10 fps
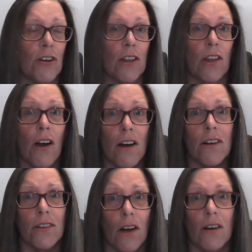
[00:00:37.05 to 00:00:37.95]
a
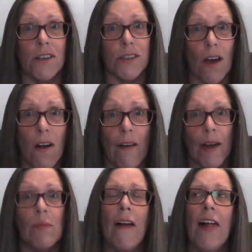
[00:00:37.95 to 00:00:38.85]
long, long
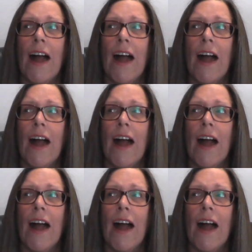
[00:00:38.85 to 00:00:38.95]
time